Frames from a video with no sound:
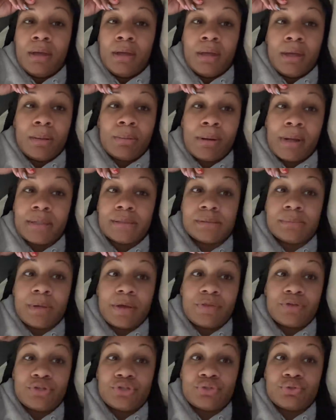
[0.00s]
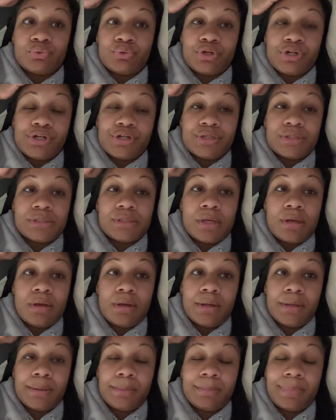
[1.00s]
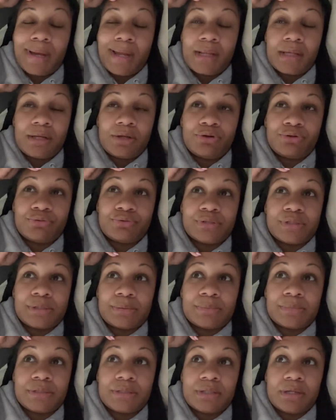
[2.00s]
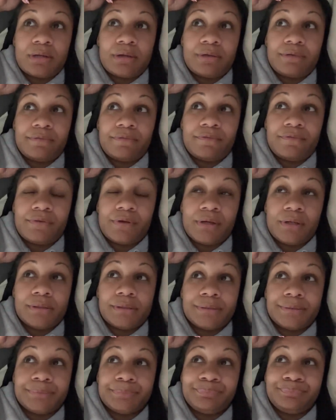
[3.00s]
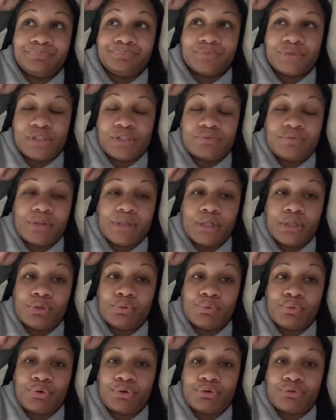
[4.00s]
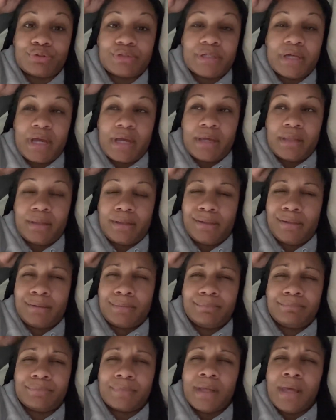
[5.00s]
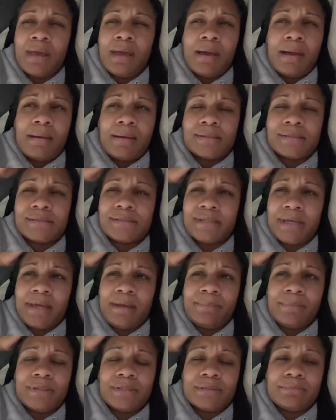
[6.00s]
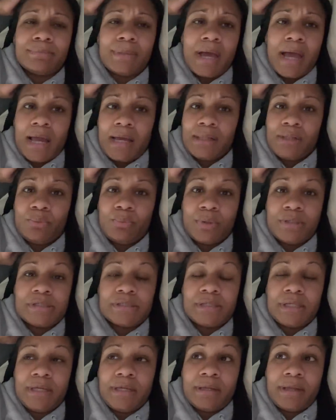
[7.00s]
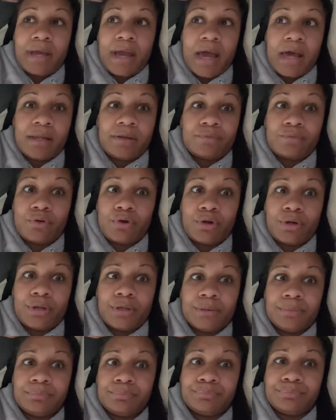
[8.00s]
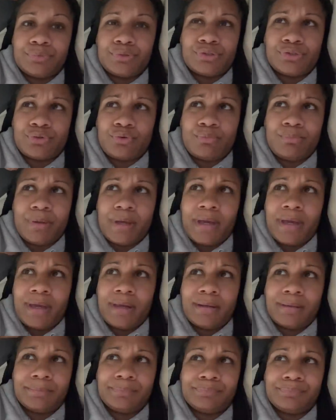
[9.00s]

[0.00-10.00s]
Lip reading: And probably some other stores, buy the girls some stuff. Just really a little girls' day. And then Sam and Mahila wants to eat at Olive Garden so bad.